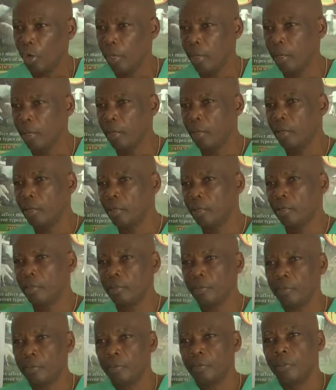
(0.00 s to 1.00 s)

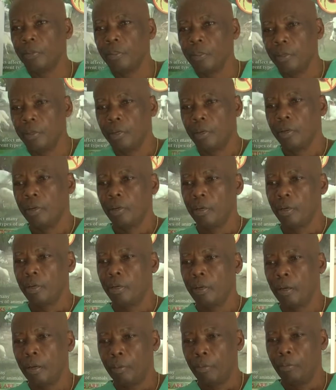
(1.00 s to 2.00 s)
Here,
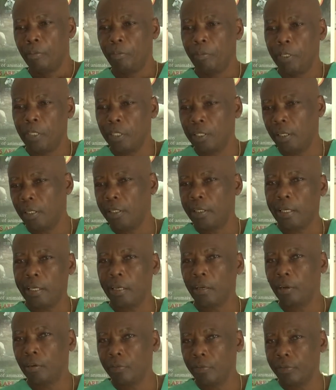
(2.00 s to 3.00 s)
basically take
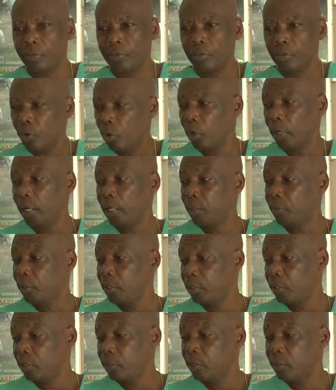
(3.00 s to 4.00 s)
care of all
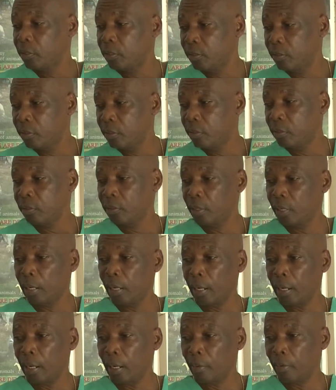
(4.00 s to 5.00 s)
animals.
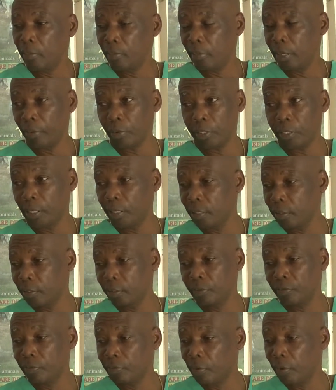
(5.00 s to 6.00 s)
Like we said it,
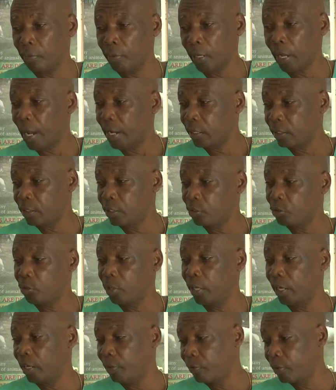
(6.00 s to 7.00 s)
from the ant to
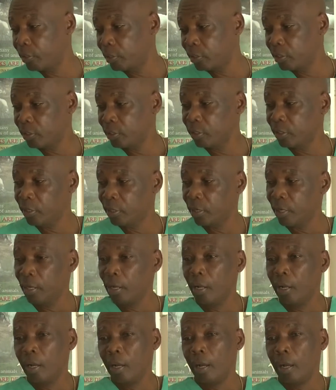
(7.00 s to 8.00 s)
the elephant.
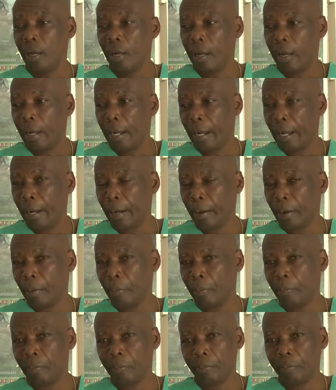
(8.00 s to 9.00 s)

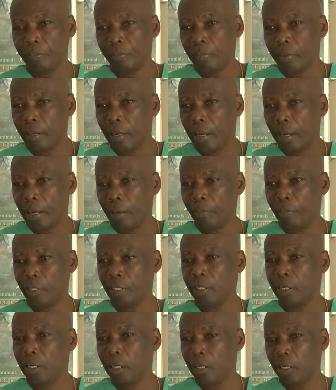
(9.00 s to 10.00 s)
And
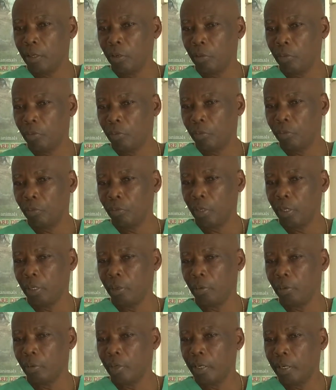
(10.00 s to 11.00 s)
basically,
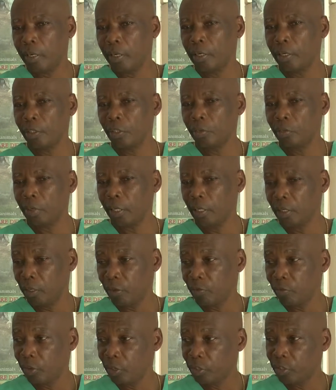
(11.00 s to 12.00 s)
we are here to make a
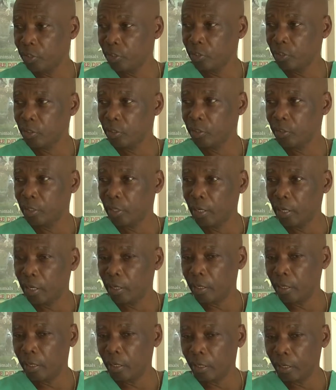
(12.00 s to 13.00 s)
difference
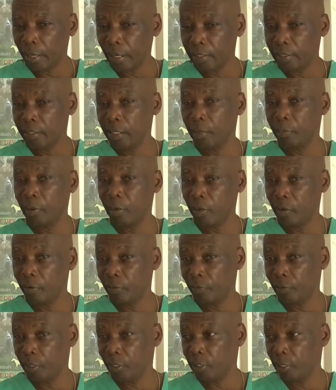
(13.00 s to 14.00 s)
in the landscaping
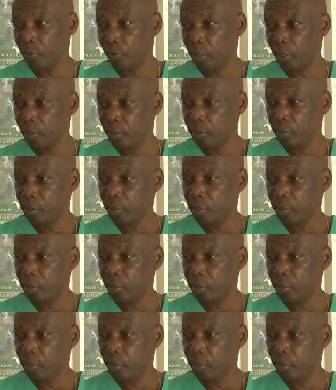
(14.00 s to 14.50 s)
of veterinary